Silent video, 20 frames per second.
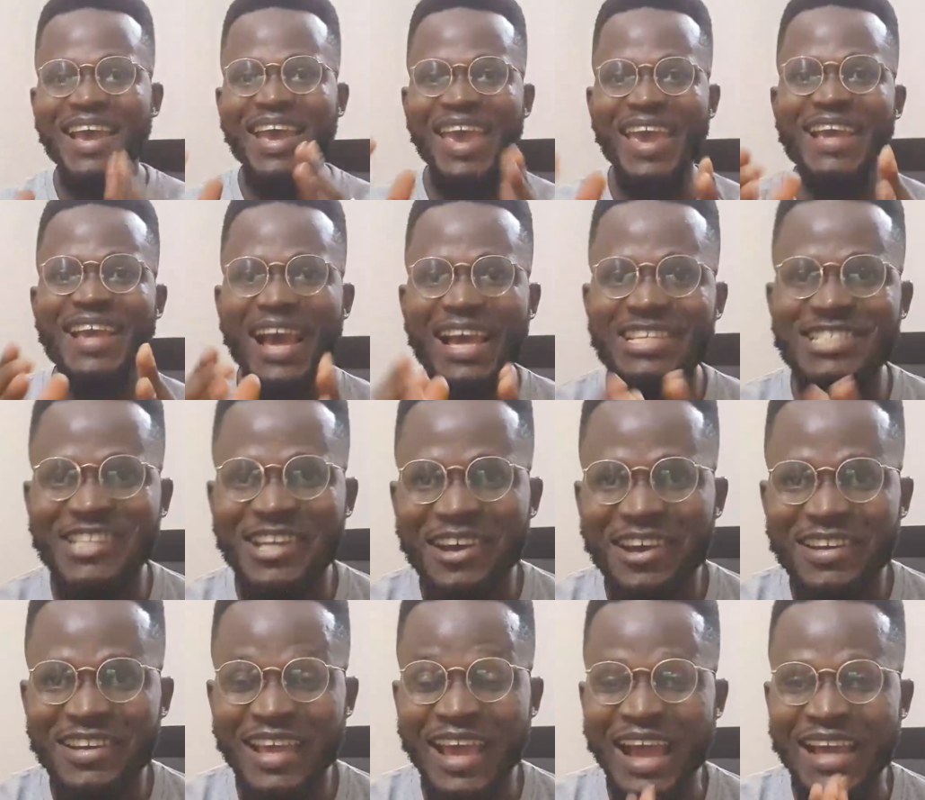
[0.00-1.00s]
Hey guys,
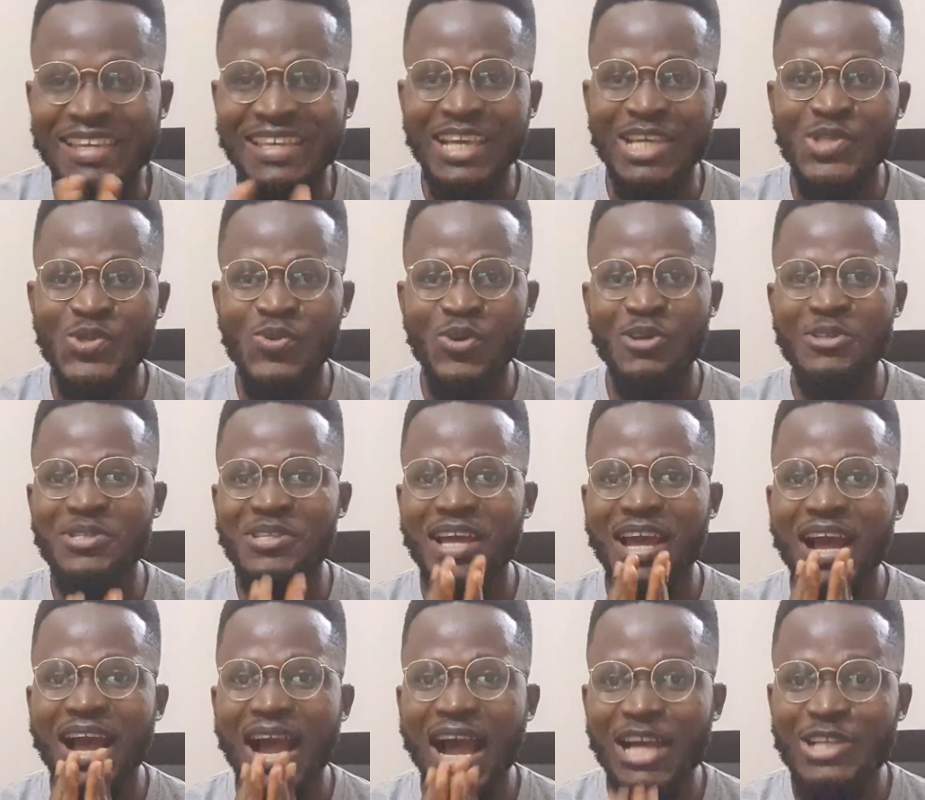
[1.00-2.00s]
Gerald here, and guess what?
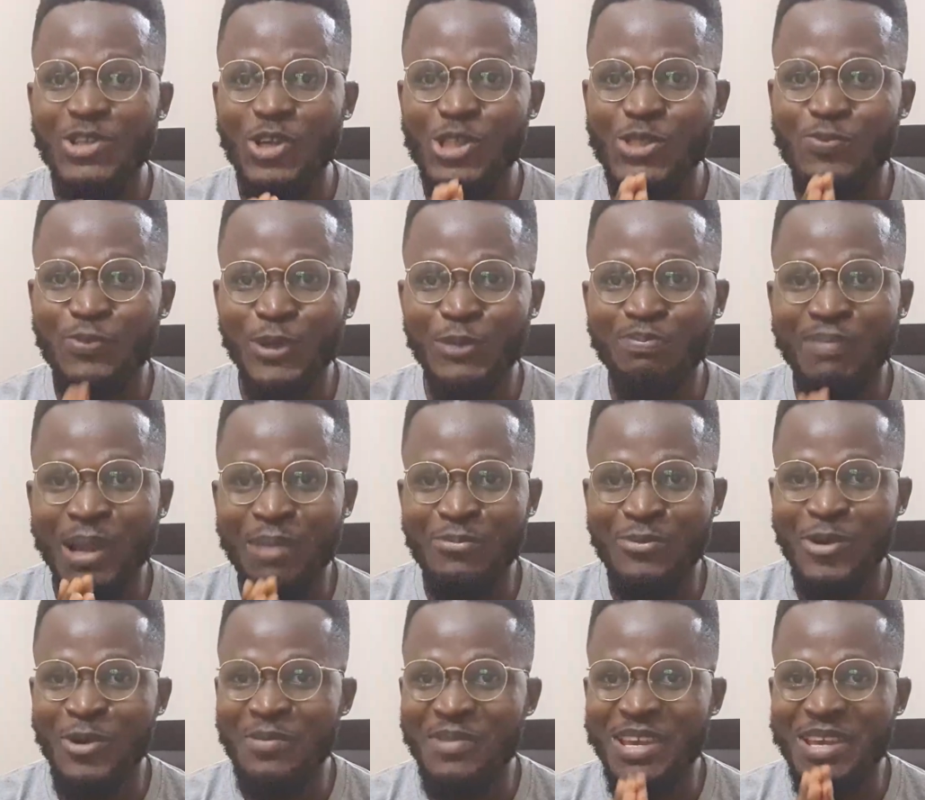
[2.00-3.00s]
I just bought my
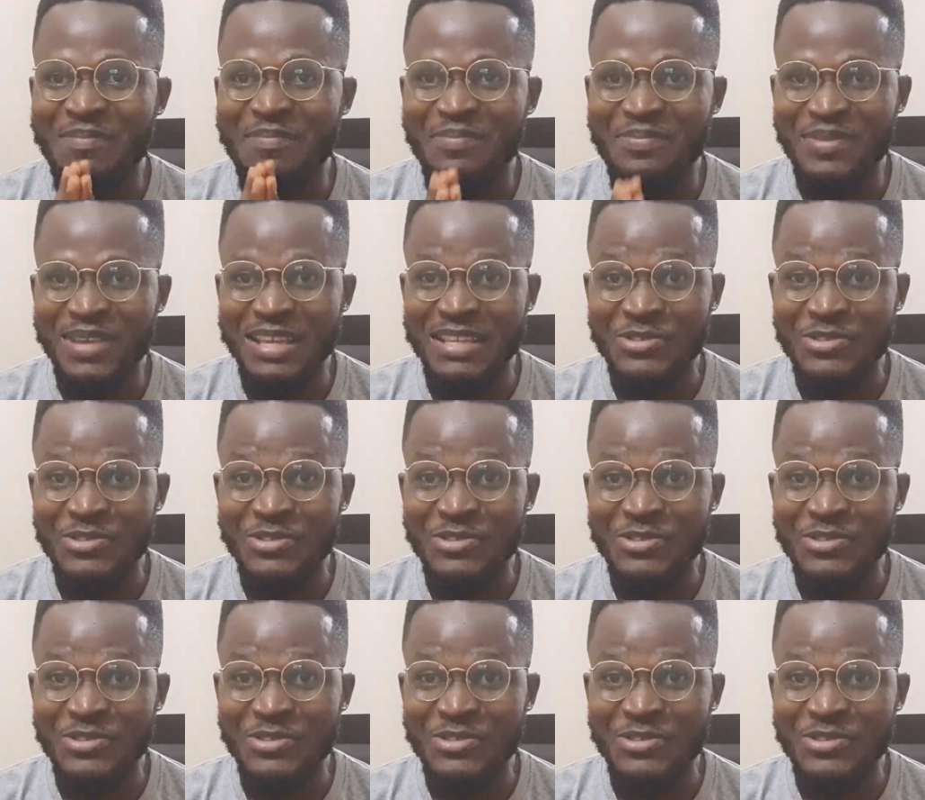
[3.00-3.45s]
mom a,